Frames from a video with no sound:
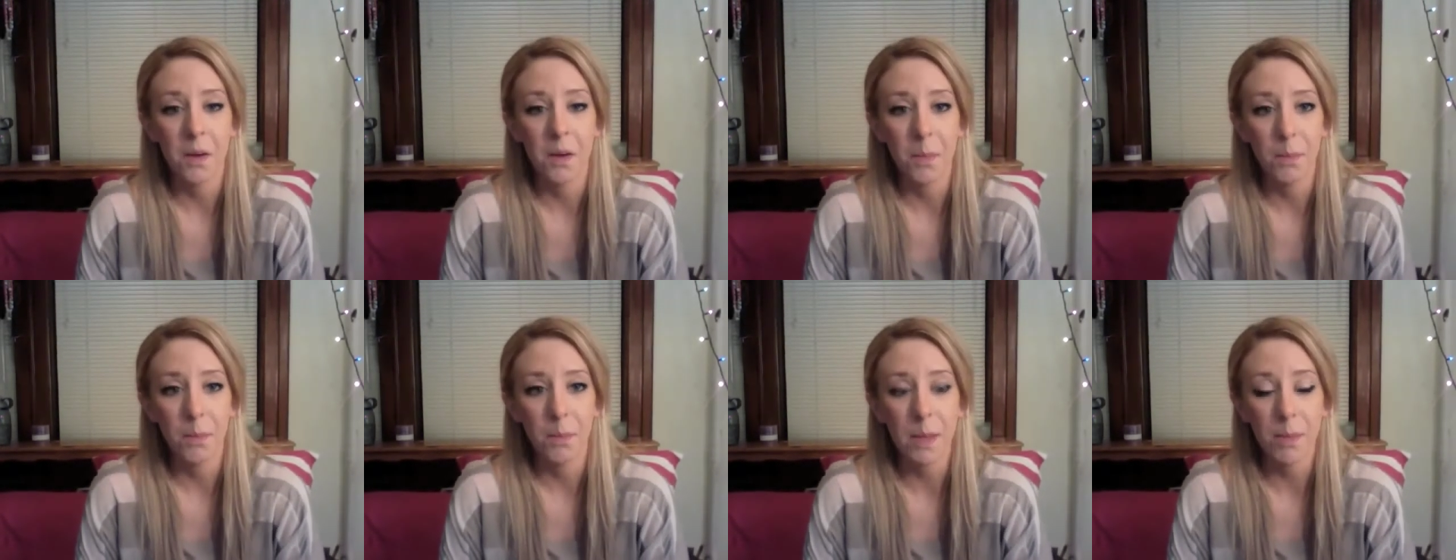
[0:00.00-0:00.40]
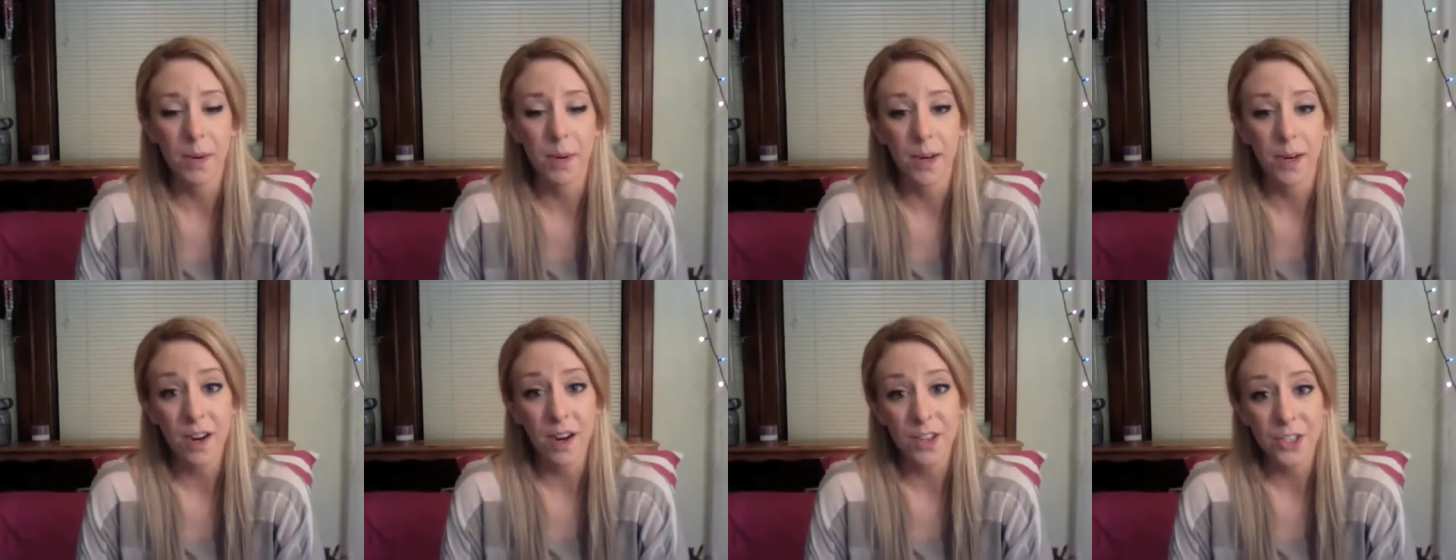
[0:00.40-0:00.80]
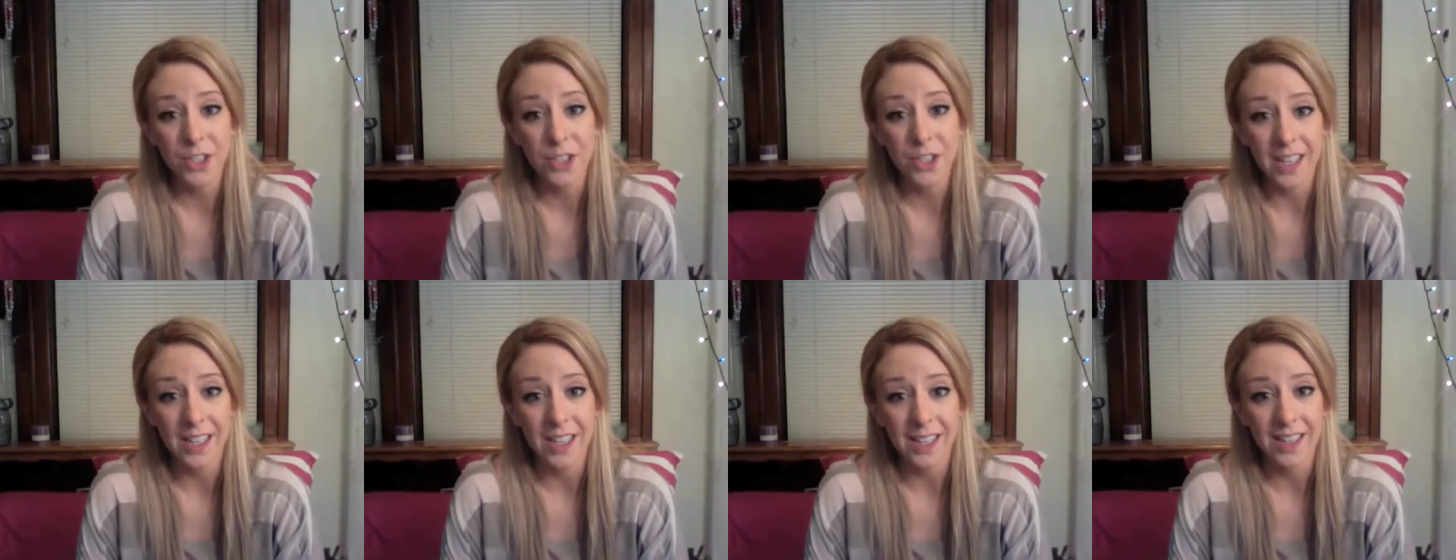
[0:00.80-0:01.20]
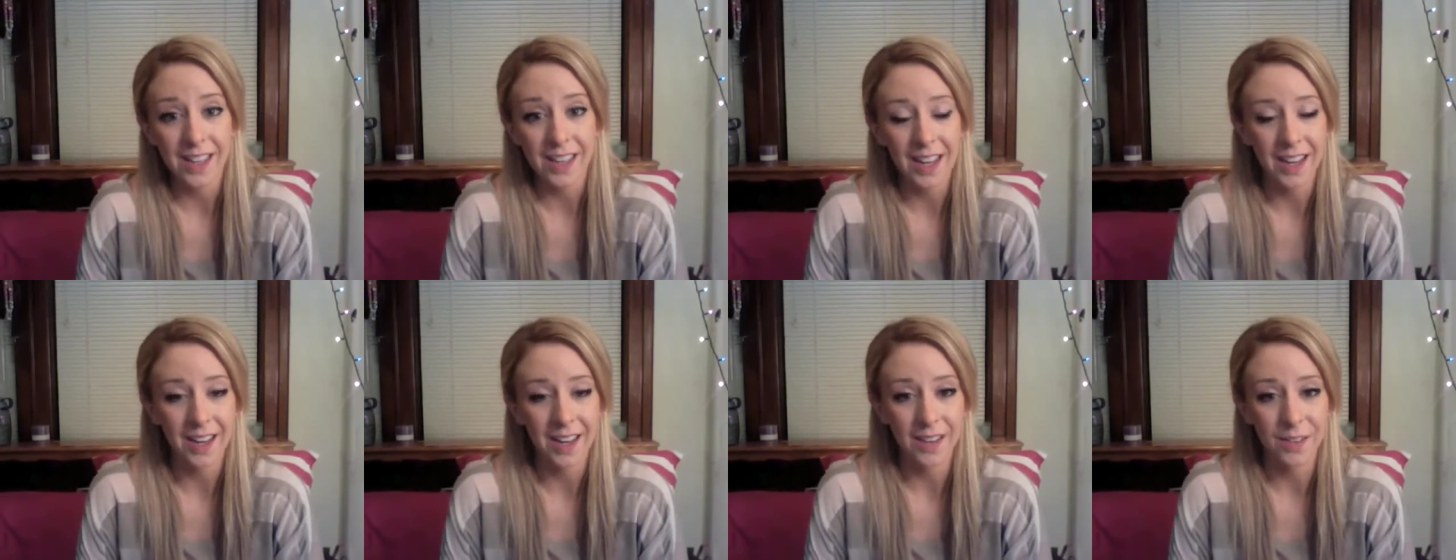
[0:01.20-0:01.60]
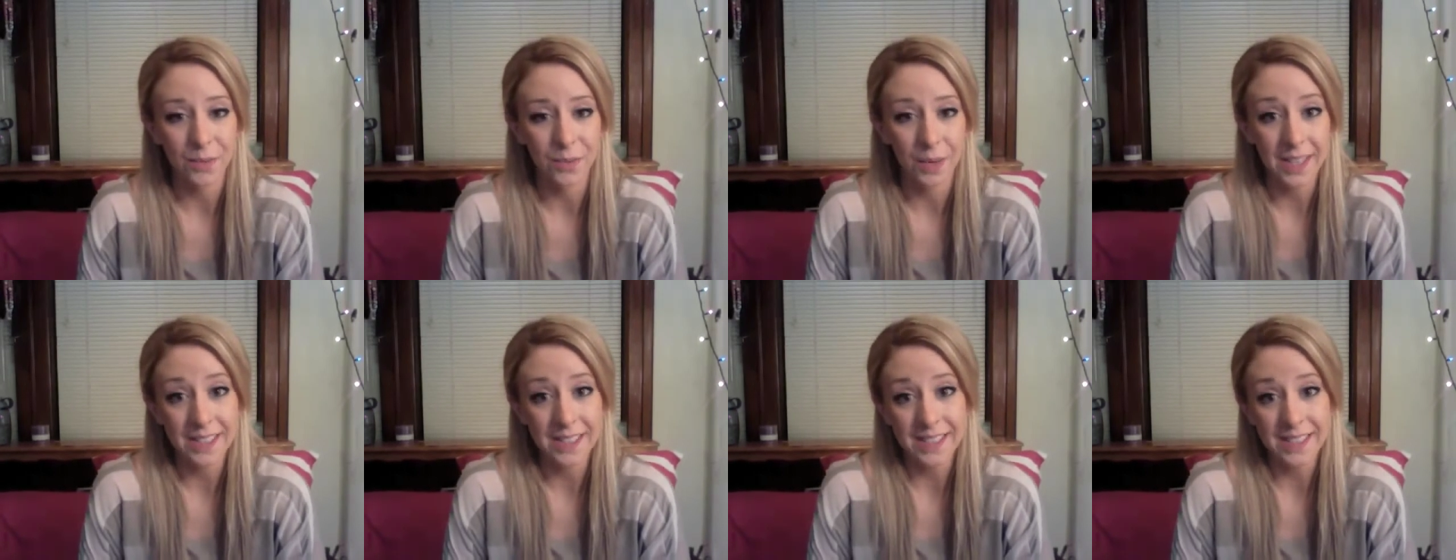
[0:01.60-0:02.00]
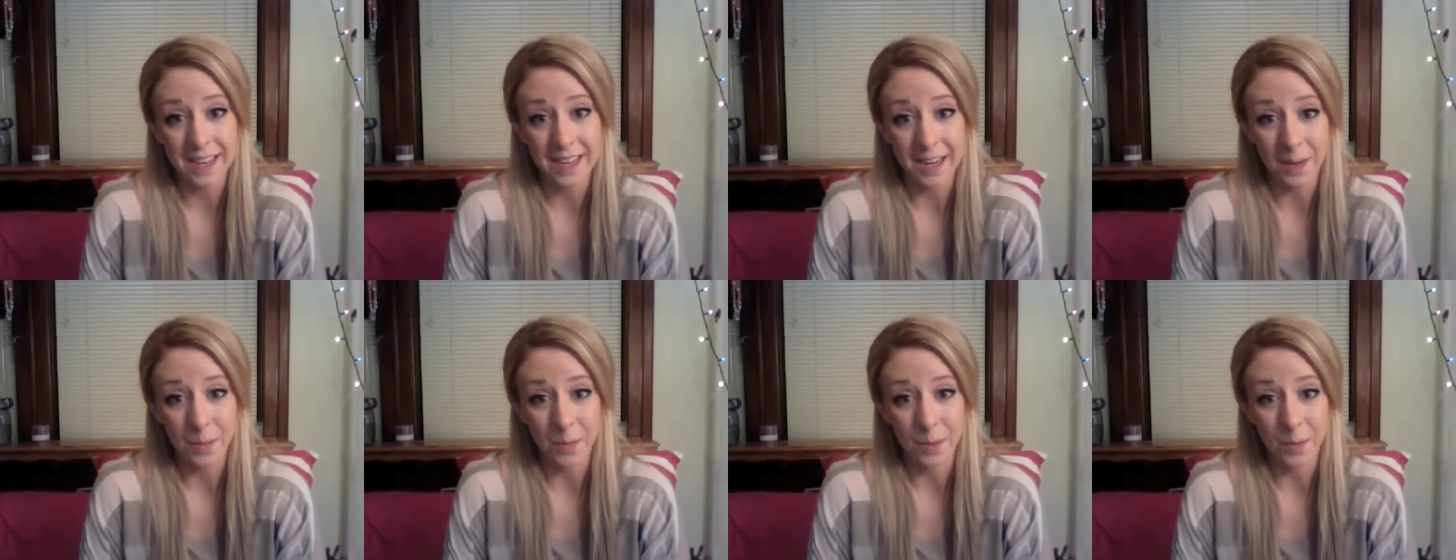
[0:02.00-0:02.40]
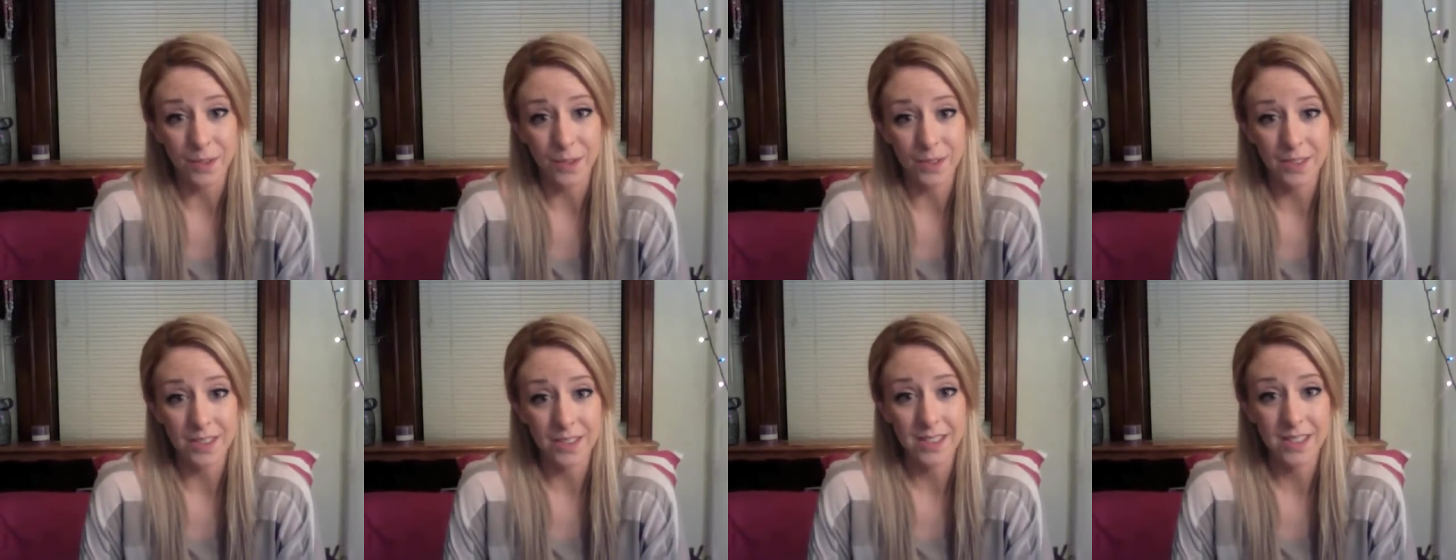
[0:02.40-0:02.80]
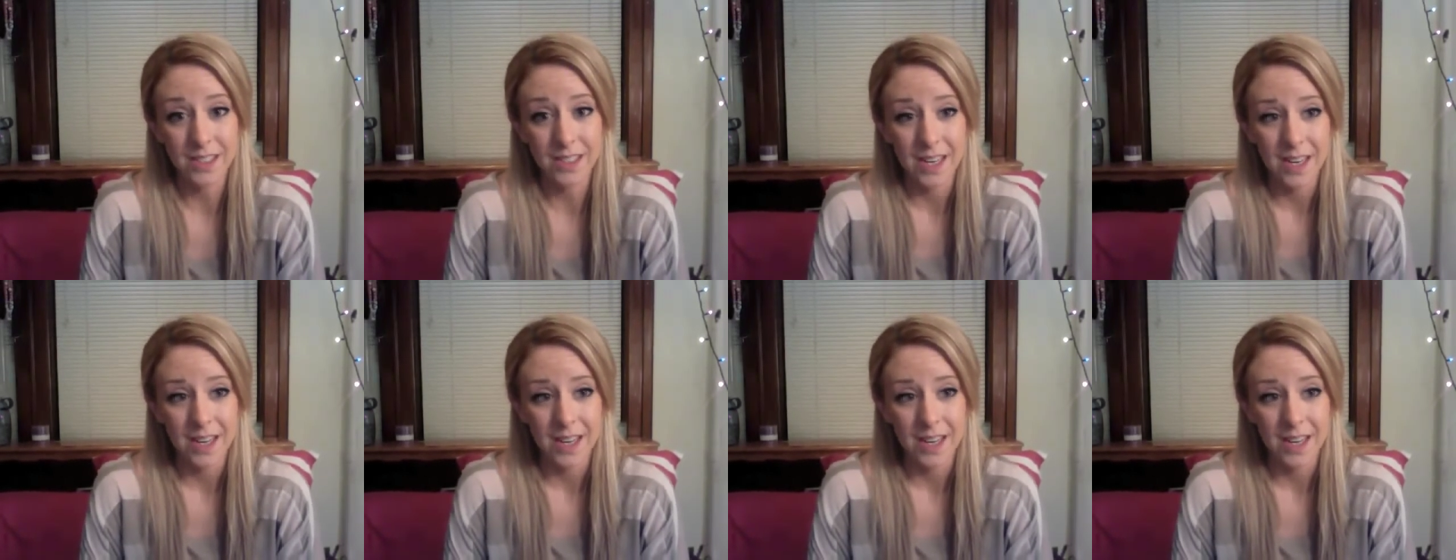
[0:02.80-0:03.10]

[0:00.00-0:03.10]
Meat production and raising animals,